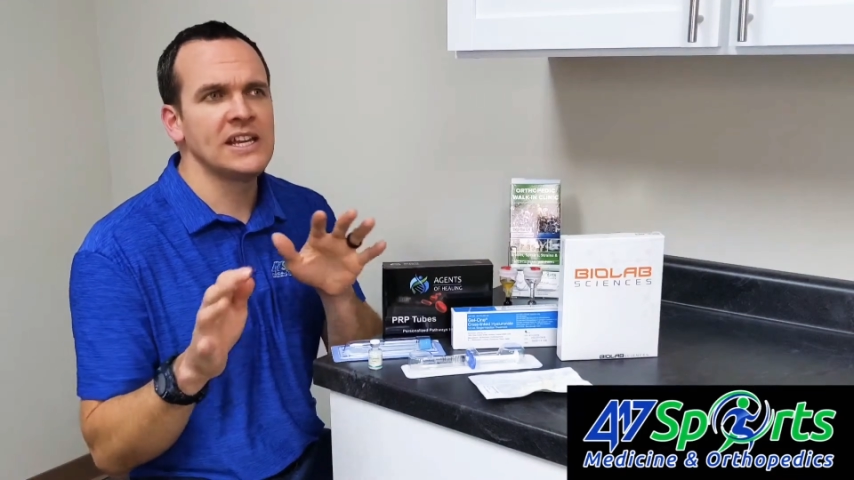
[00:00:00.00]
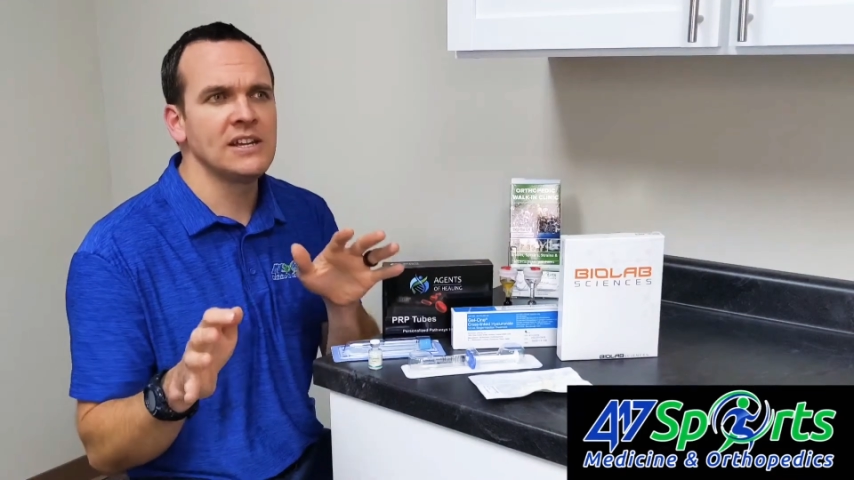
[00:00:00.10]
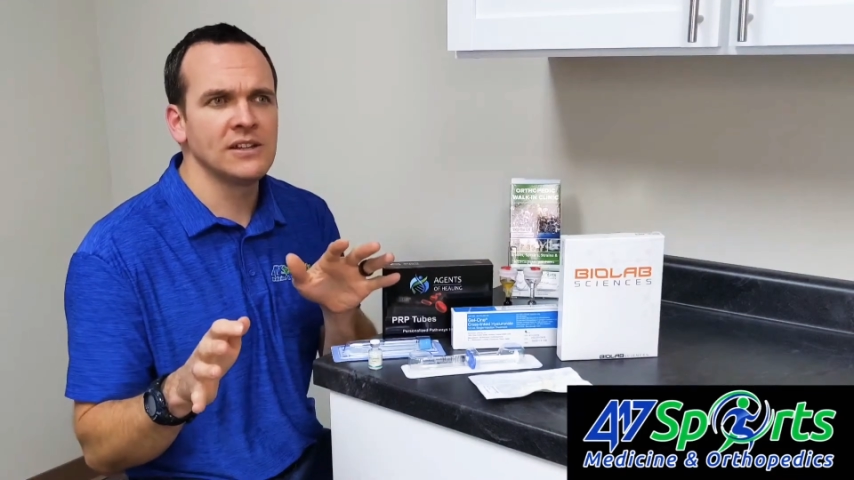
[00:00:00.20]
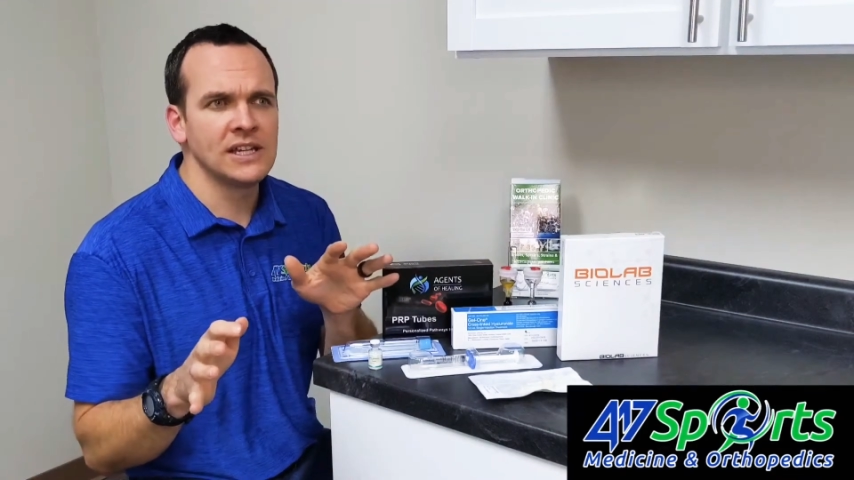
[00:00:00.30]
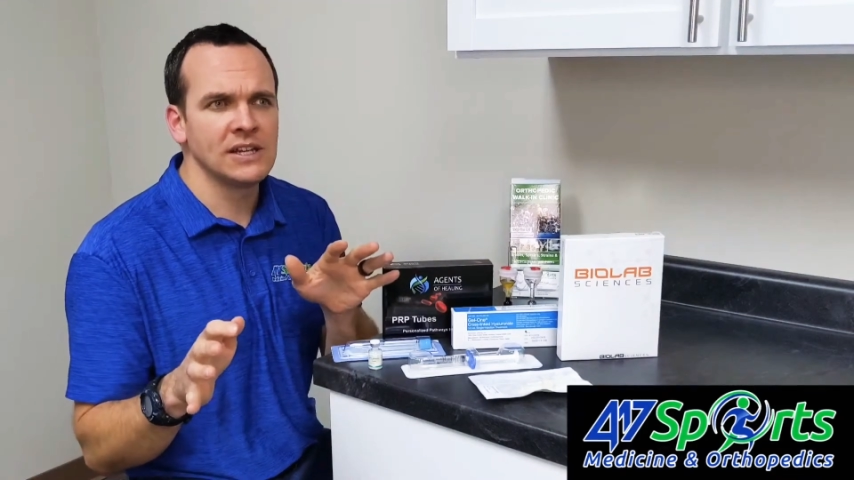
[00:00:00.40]

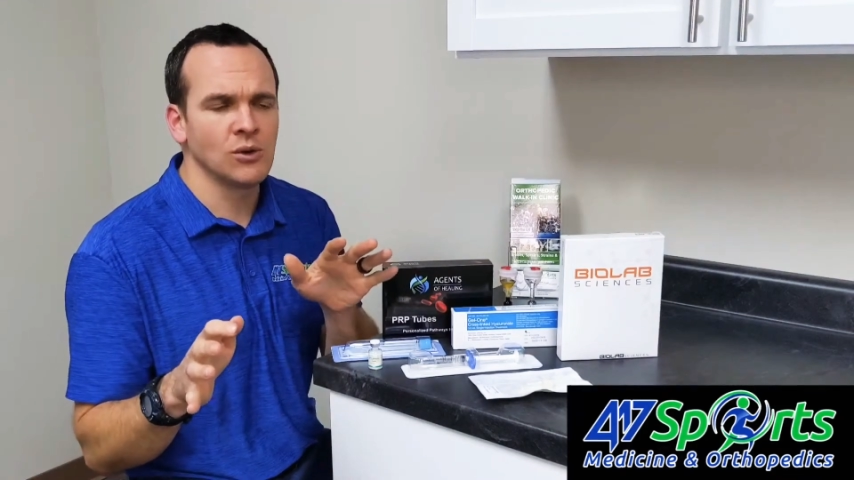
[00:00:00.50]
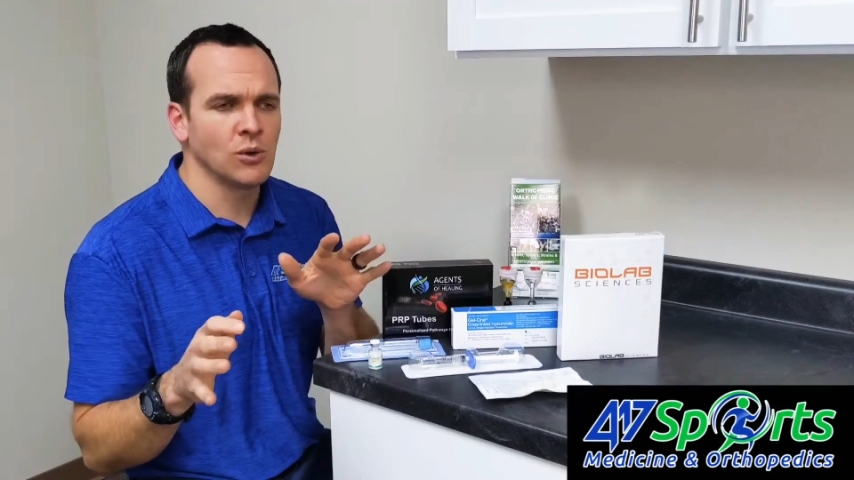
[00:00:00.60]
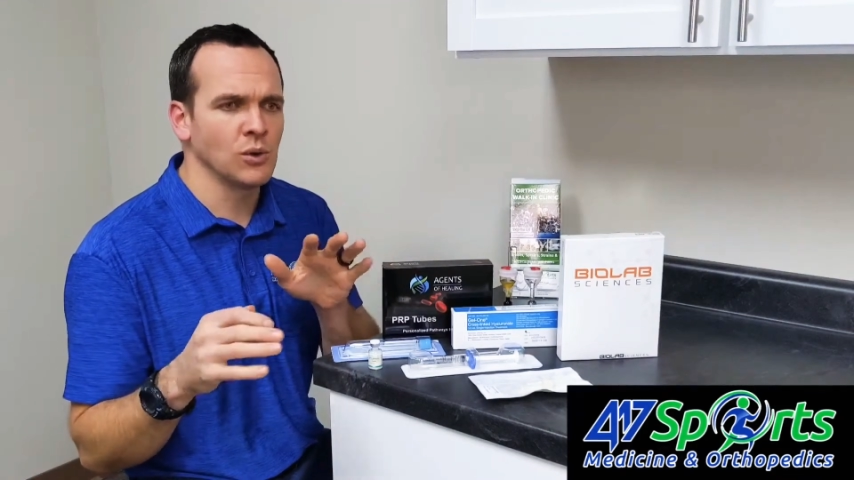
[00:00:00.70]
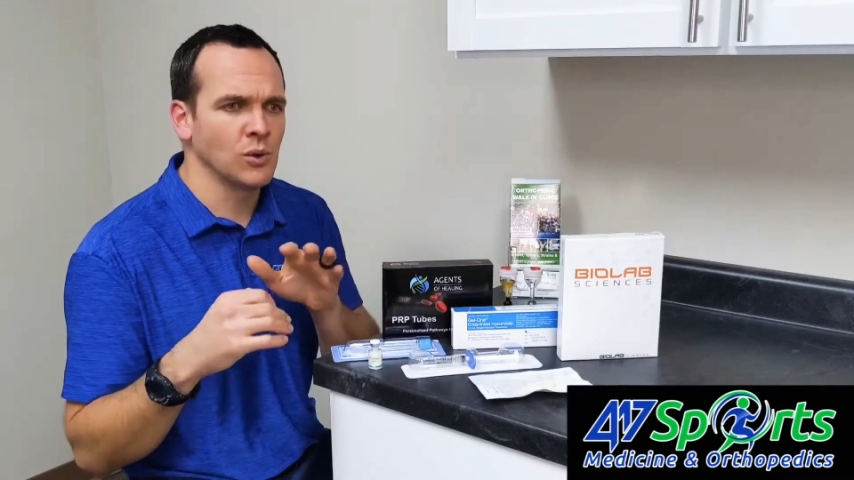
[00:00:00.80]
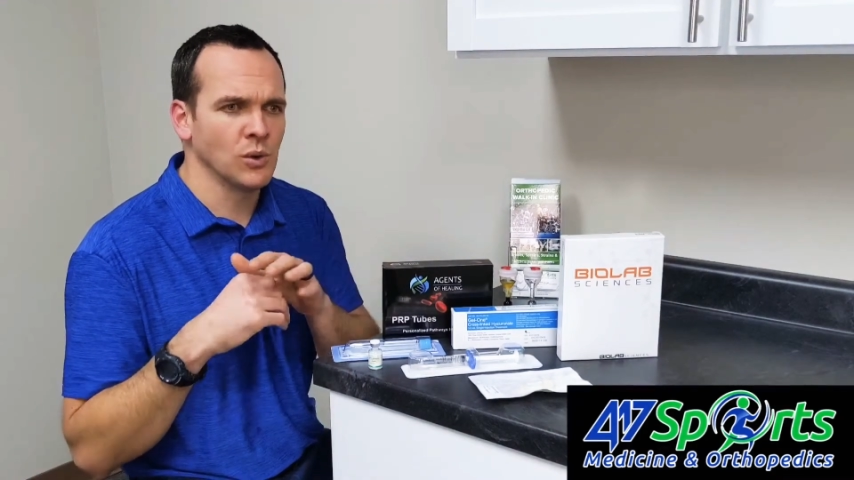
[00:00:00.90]
healing
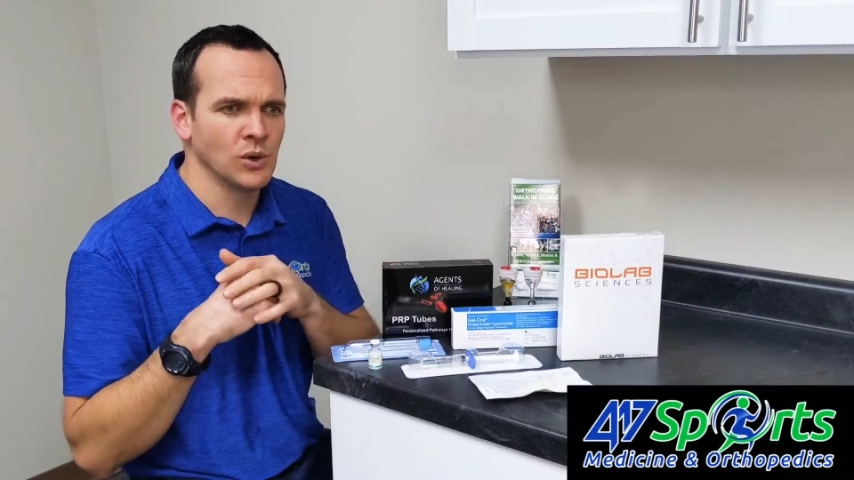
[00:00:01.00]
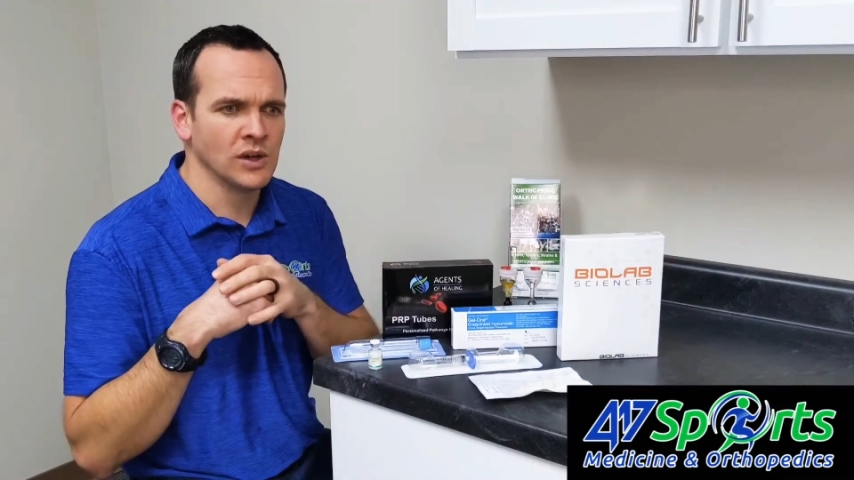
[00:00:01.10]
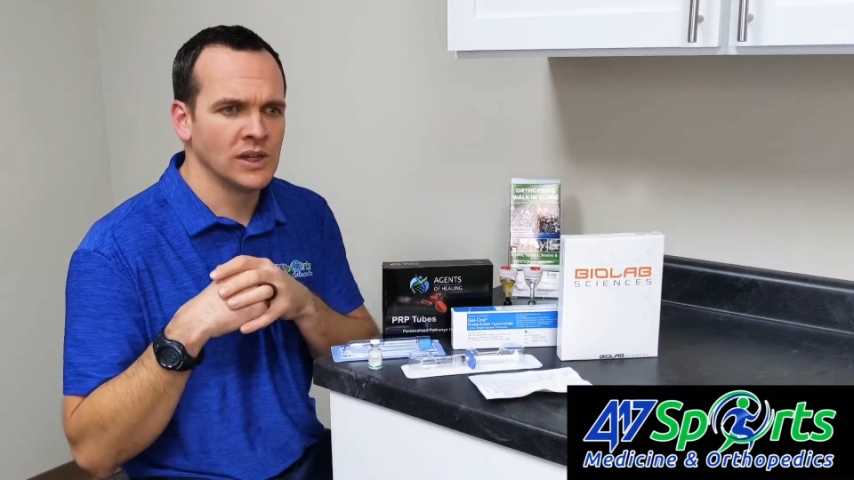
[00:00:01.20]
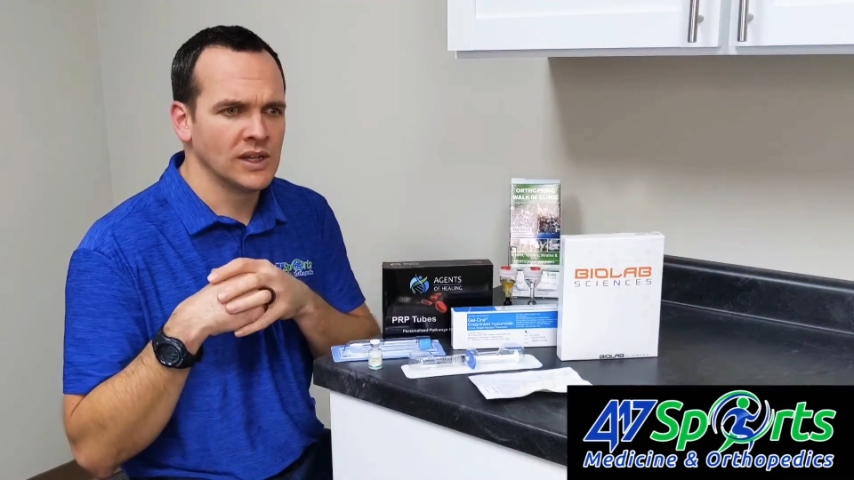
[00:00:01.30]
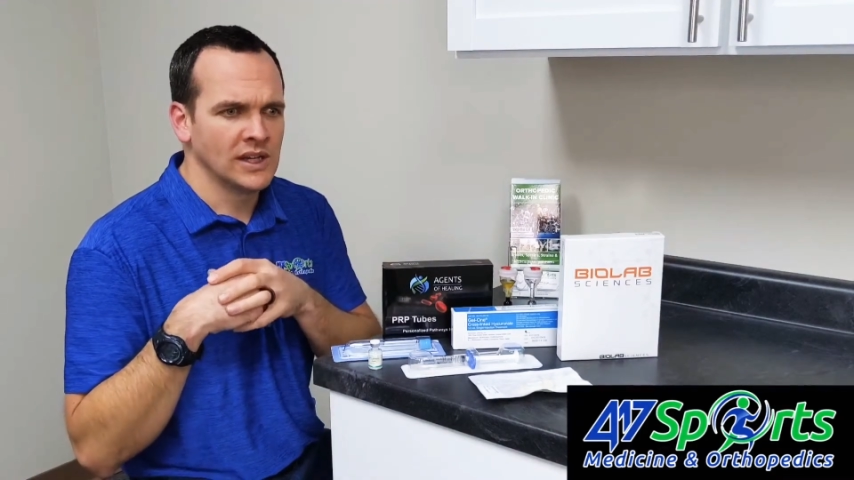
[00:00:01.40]
or